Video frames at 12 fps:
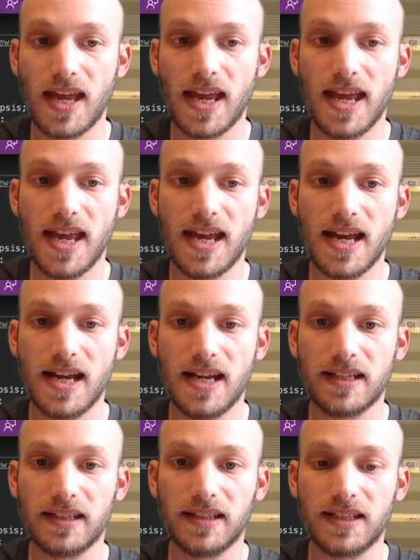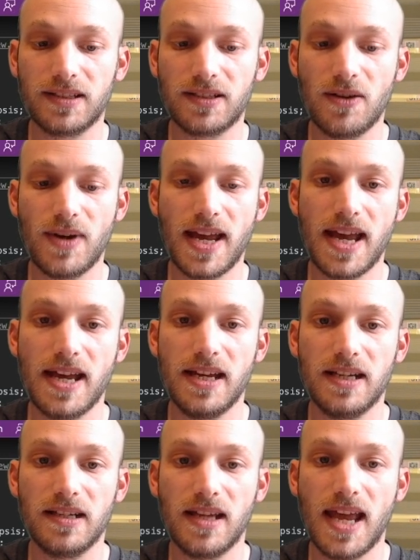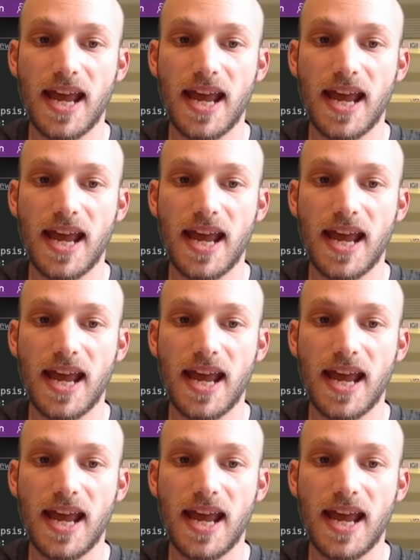And let's go ahead